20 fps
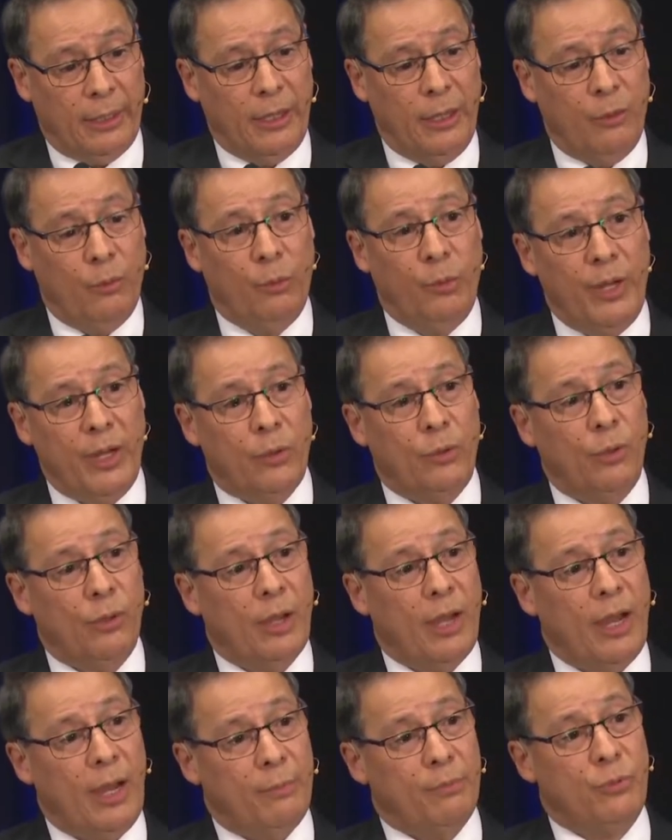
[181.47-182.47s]
if we
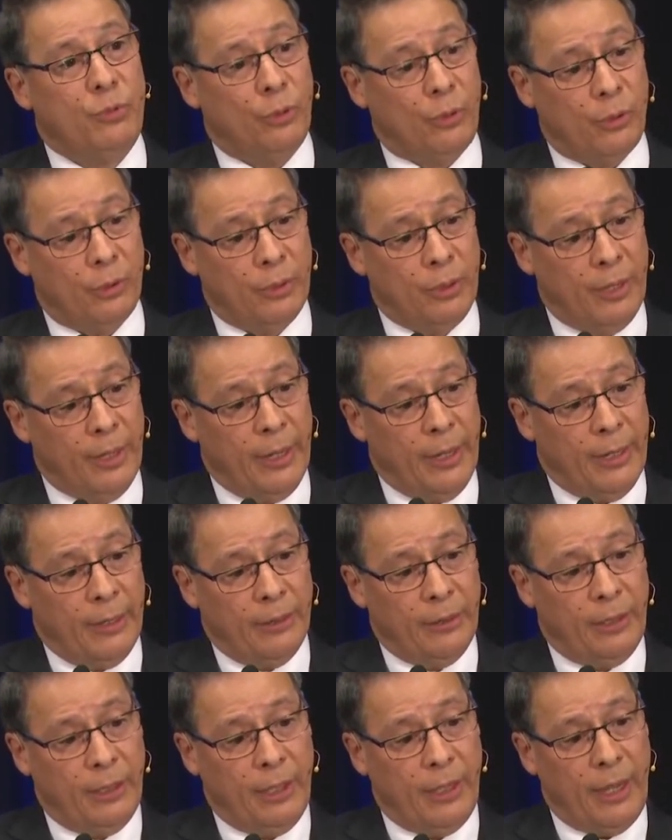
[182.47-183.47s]
could capture
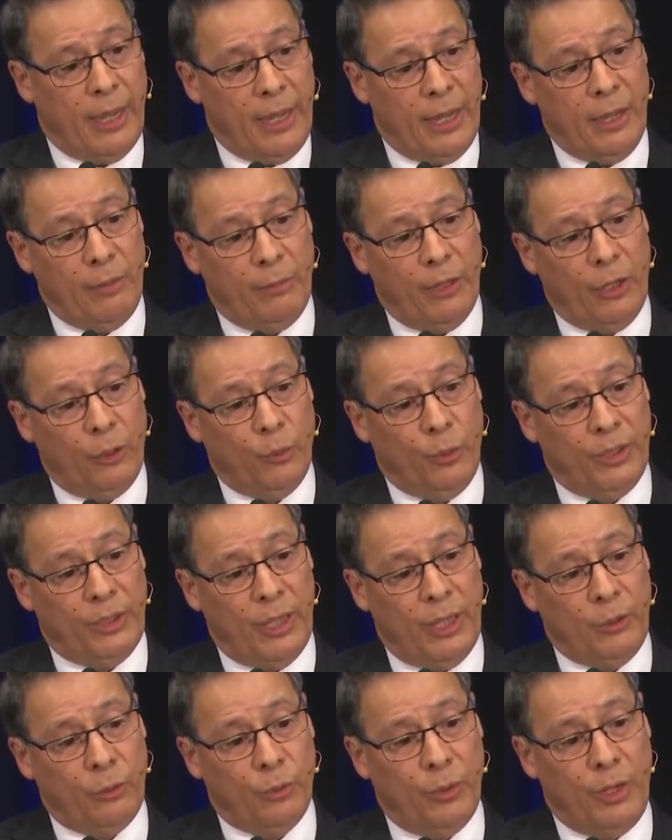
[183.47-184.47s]
the AML with
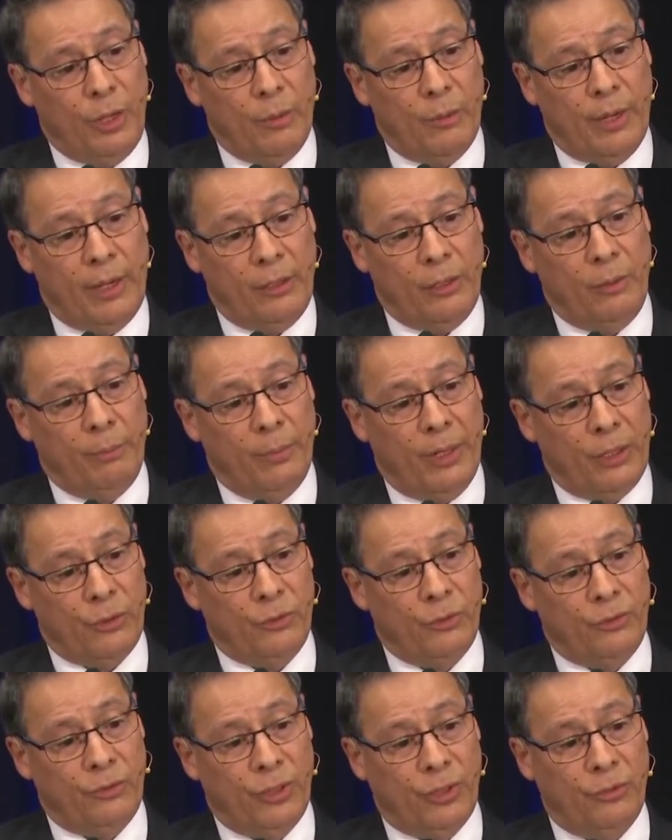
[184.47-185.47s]
A21,
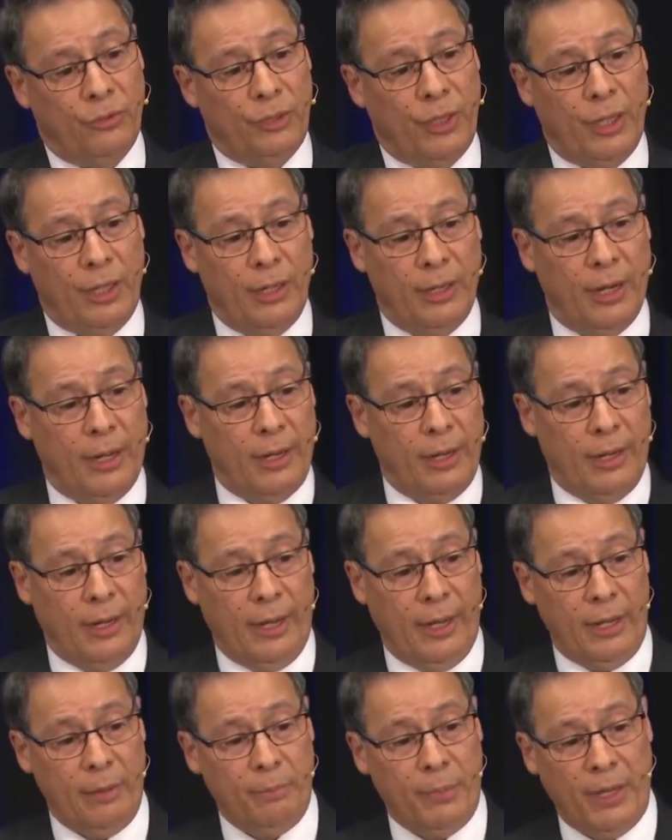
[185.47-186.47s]
inversion 16, and
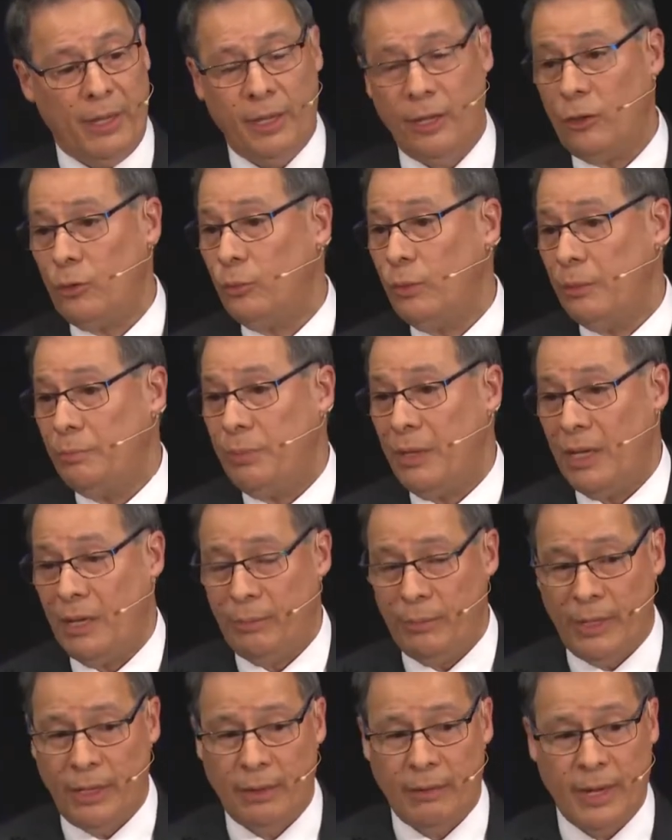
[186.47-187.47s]
APLs with
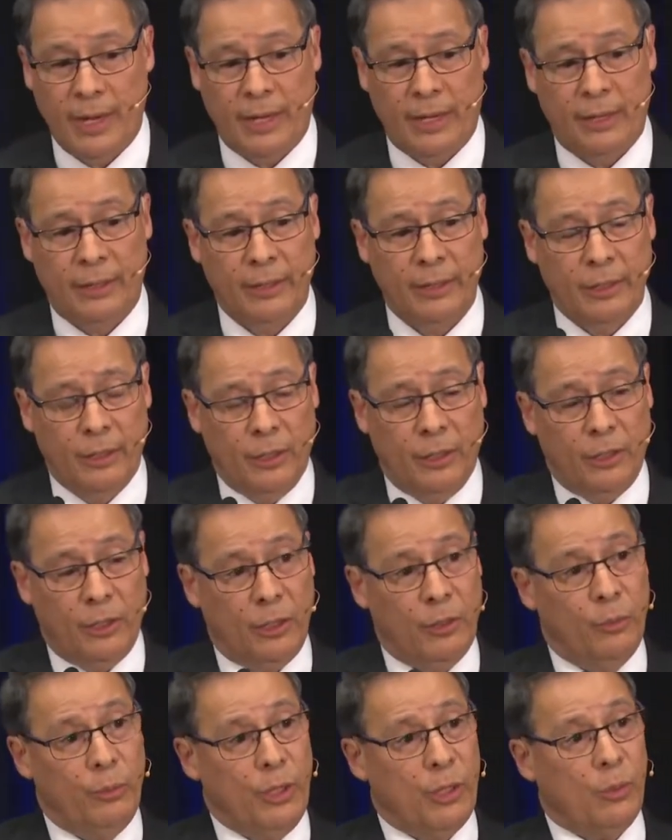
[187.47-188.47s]
PML-RARA,
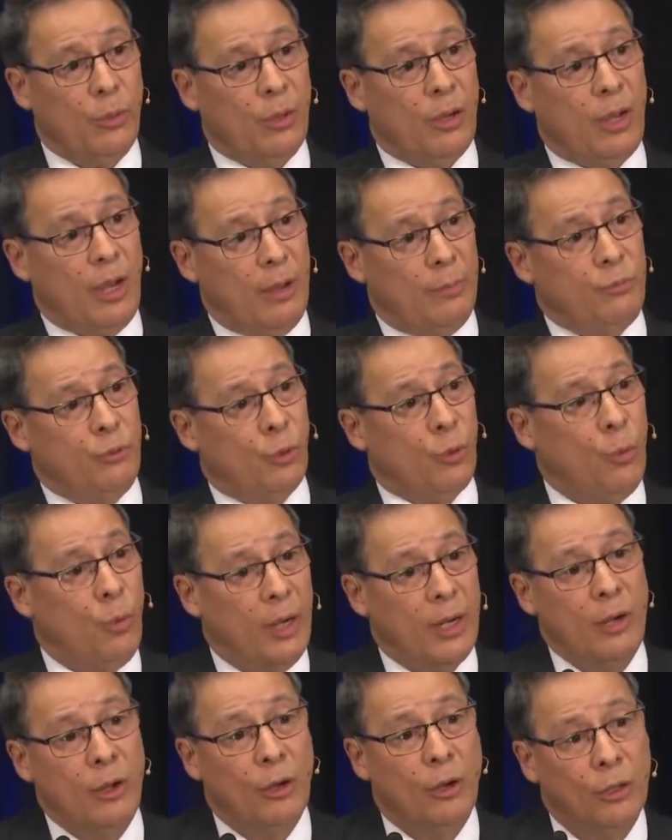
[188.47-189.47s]
if we could capture
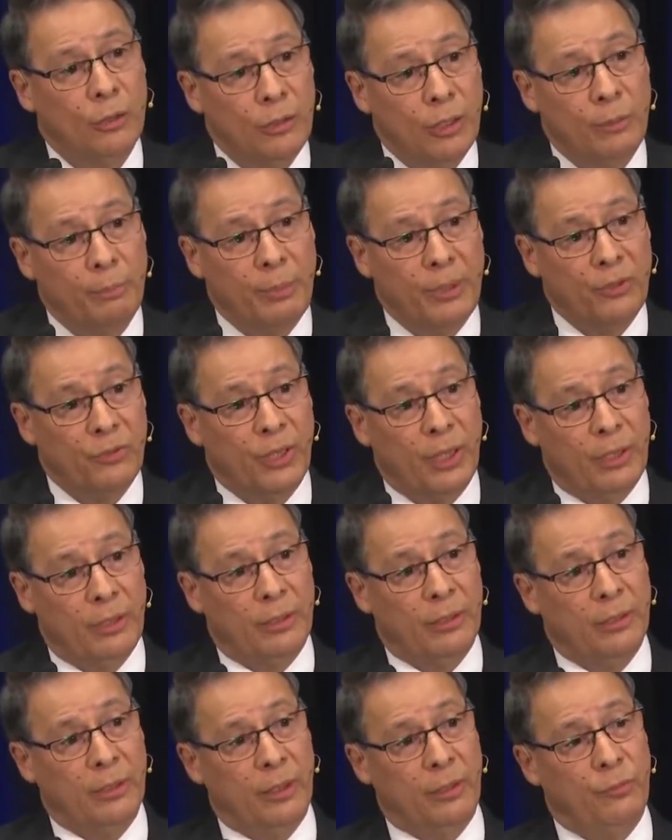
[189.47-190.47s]
100%,
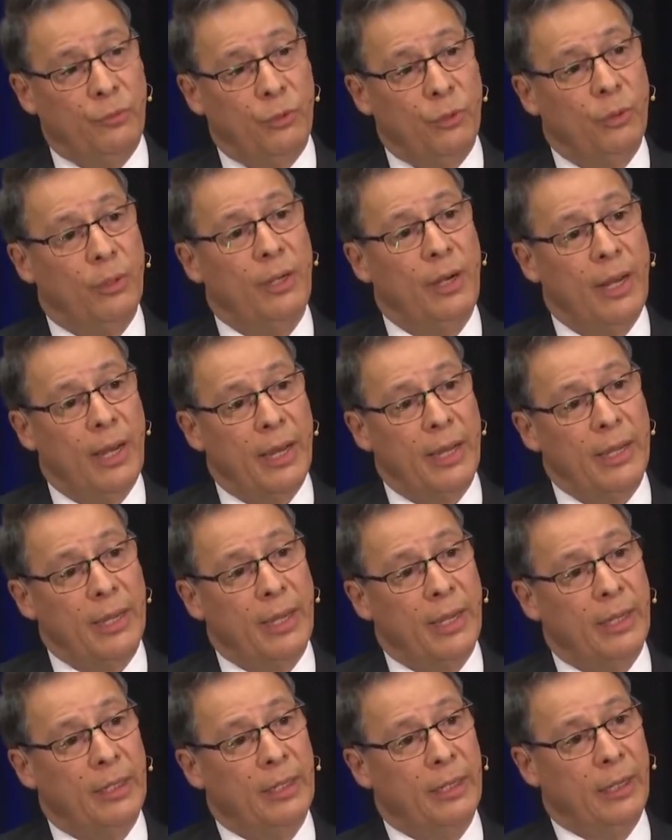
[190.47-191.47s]
if you and I
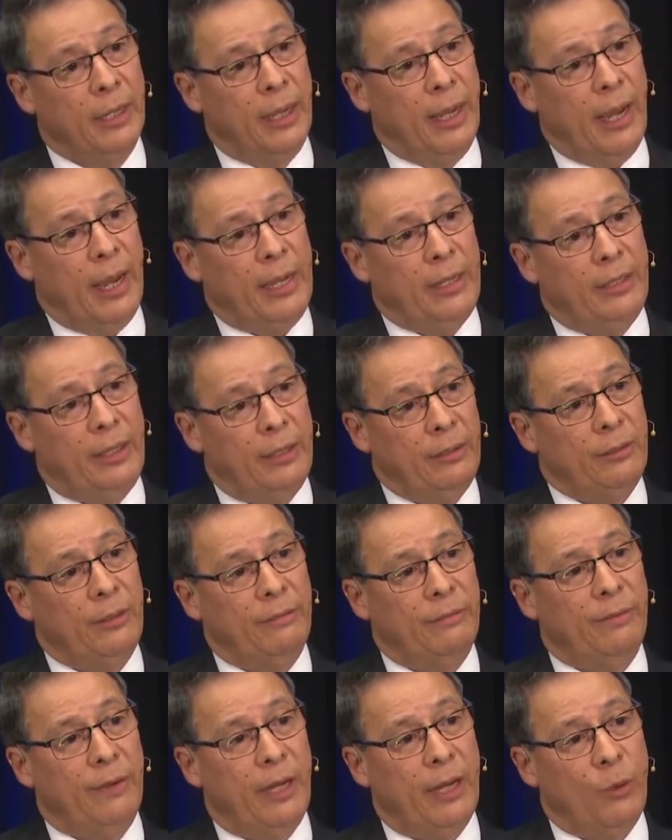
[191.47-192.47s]
can
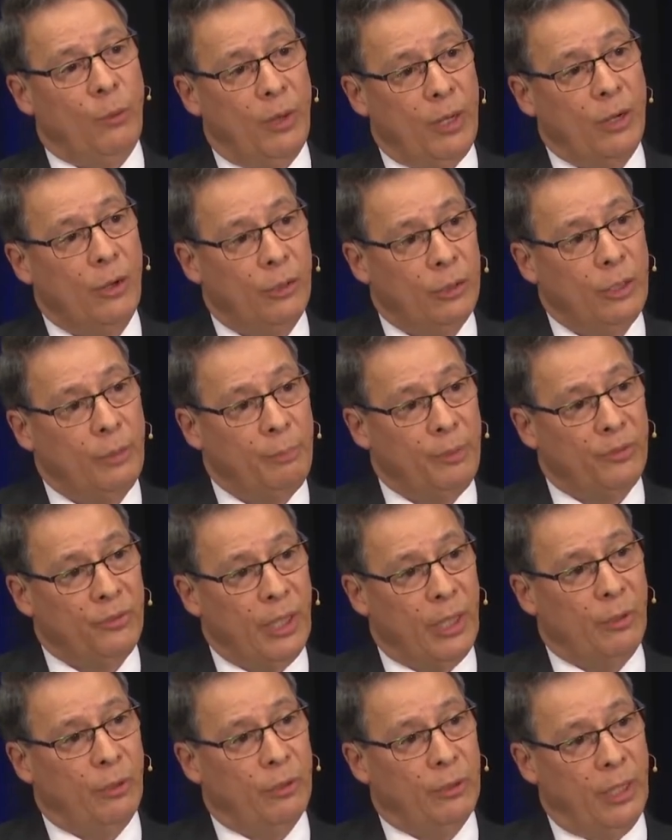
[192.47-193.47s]
identify
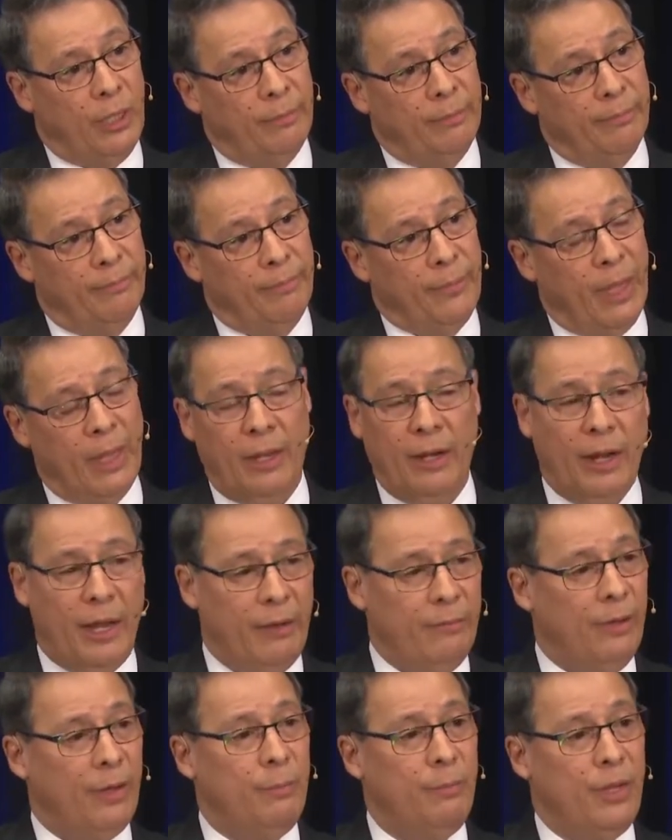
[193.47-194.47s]
100% of them and
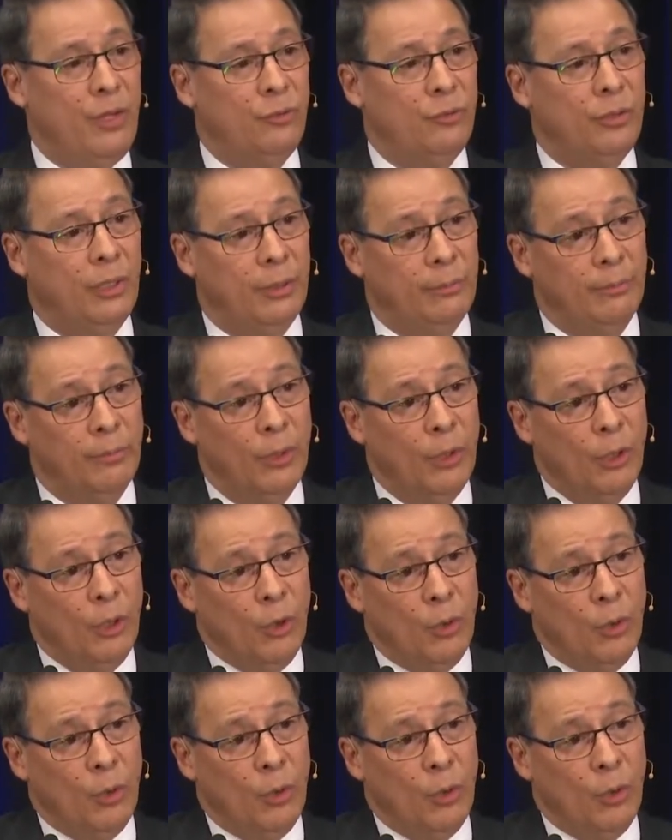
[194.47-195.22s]
never miss them,